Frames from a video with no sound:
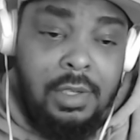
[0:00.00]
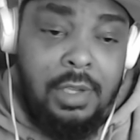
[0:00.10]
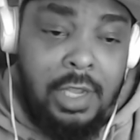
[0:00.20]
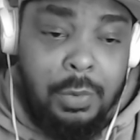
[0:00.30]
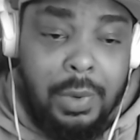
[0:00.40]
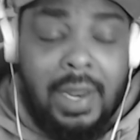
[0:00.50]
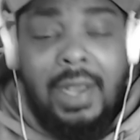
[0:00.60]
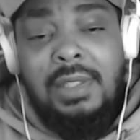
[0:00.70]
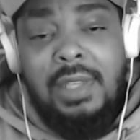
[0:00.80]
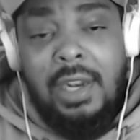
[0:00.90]
Anyway, like I
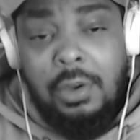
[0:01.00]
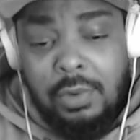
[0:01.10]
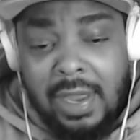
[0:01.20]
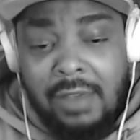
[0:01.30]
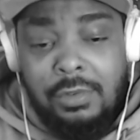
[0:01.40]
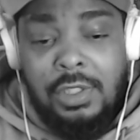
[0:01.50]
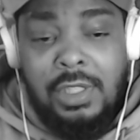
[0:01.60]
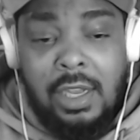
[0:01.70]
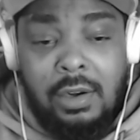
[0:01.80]
said, I go live on the channel.